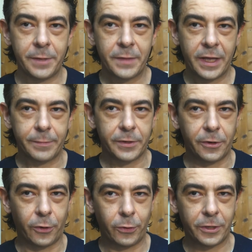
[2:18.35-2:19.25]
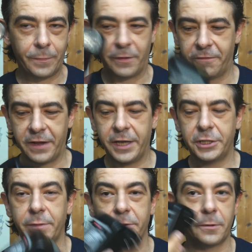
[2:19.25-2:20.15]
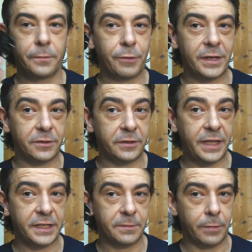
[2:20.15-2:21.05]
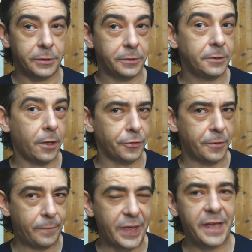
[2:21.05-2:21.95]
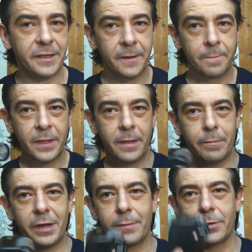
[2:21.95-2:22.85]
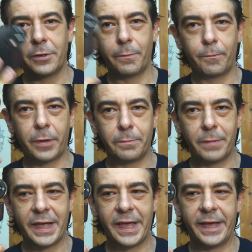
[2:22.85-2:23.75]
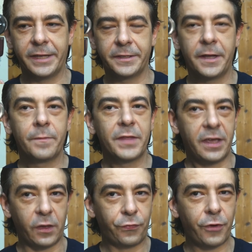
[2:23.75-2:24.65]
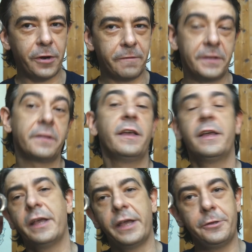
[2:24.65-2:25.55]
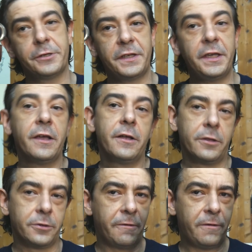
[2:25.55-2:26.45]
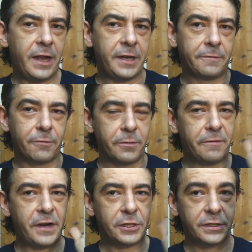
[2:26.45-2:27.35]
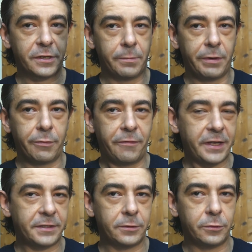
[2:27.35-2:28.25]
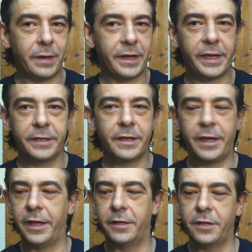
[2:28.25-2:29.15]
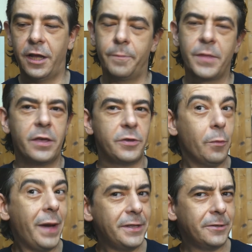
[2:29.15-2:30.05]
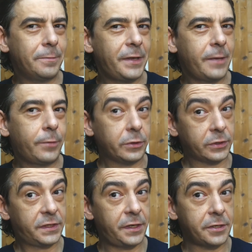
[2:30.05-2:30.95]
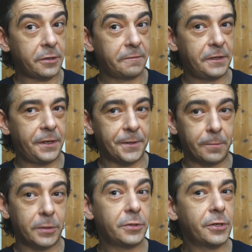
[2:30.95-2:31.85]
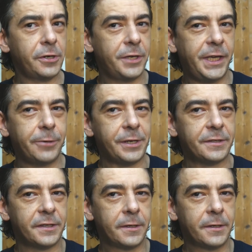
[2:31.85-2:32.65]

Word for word: I'm gonna hold up the flash, I'm gonna press the test button on the back, but I'm gonna put my hand in front of it. And you see, the light from the flash is gonna be reflected to my hand, and you might not be able to see it on video, but you're gonna hear it.